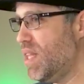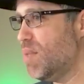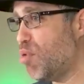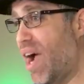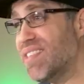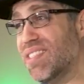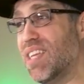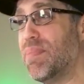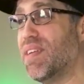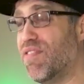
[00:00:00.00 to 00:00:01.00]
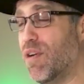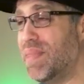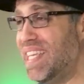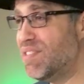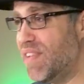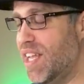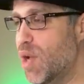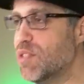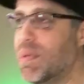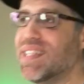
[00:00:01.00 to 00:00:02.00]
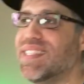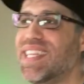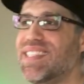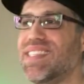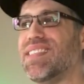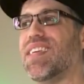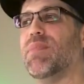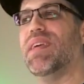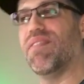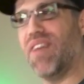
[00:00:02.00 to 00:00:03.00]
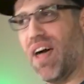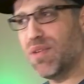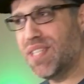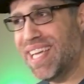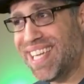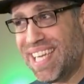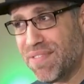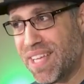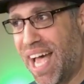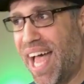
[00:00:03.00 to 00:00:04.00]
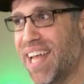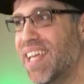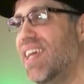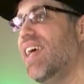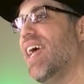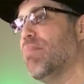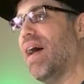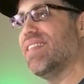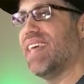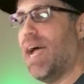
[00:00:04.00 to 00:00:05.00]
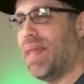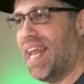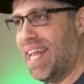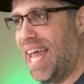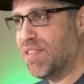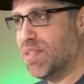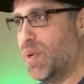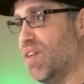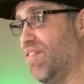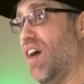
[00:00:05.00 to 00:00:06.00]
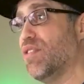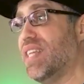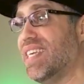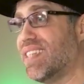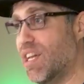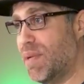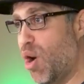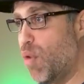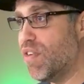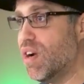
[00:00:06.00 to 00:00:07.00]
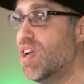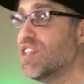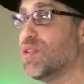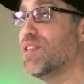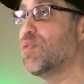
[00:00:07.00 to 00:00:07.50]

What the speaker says: Normally the prize is something from these videos, but since this is going to be a Father's Day gift guide, and by the time that I announce the winner, Father's Day is going to be over,